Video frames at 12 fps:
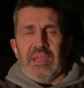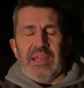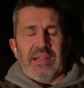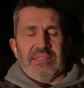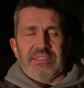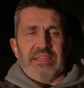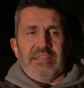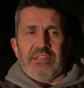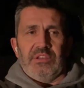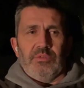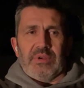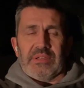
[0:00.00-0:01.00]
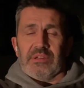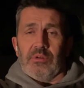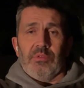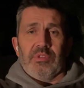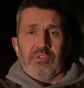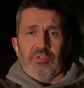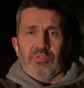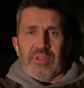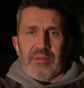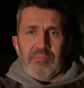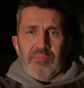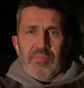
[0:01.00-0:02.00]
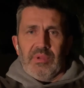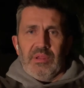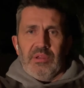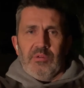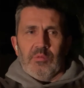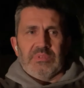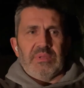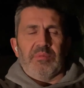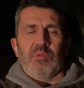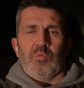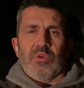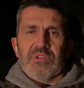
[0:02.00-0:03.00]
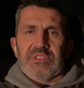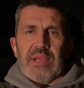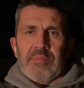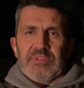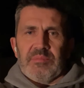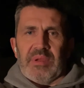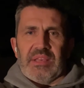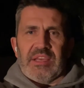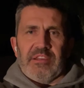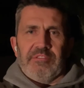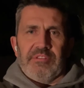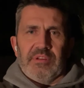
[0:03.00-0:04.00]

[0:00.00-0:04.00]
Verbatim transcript: and I said, you know what, going through them was some of the worst times of my life.